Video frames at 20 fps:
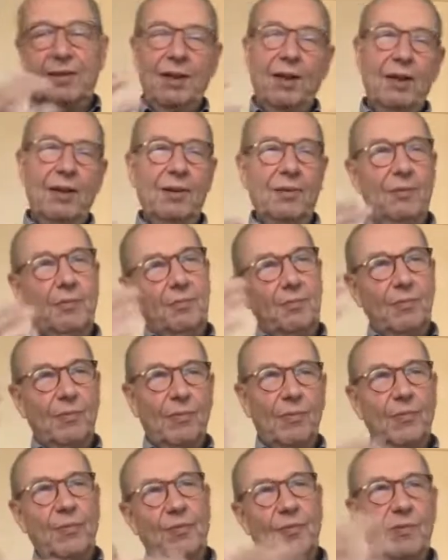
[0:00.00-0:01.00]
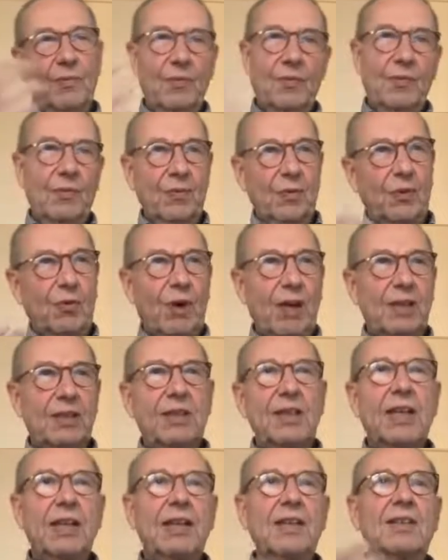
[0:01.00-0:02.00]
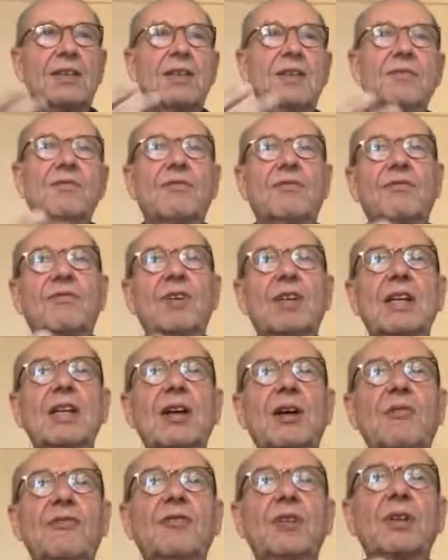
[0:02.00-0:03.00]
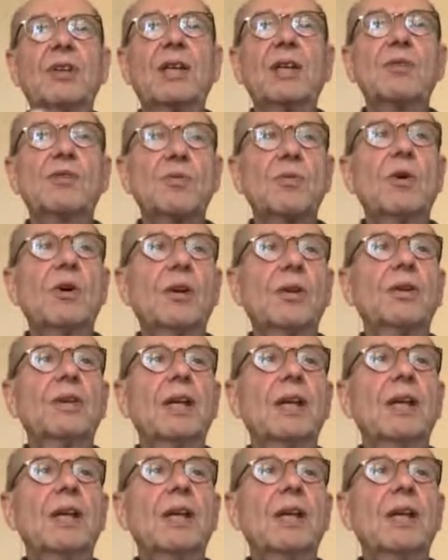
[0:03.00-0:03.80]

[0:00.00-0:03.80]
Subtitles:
are quite negative very often, and so on.